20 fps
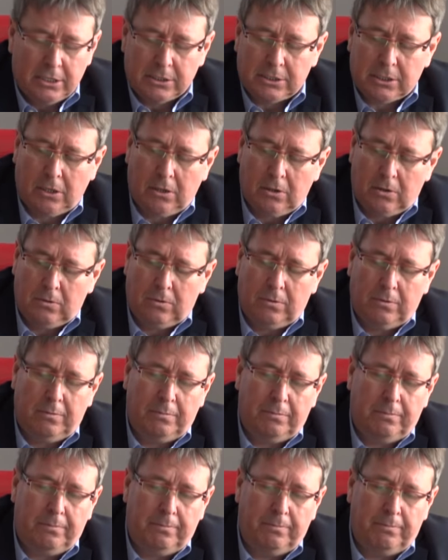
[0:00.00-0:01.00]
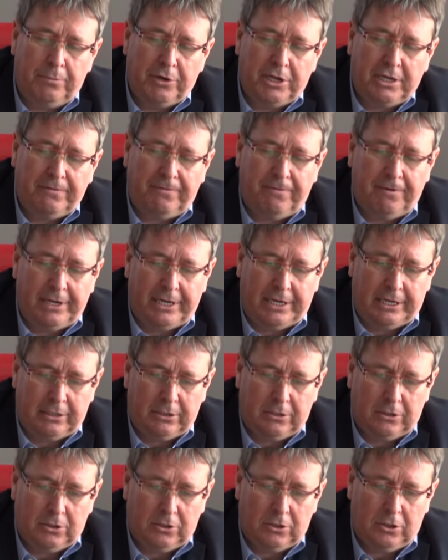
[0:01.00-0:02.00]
So briefly,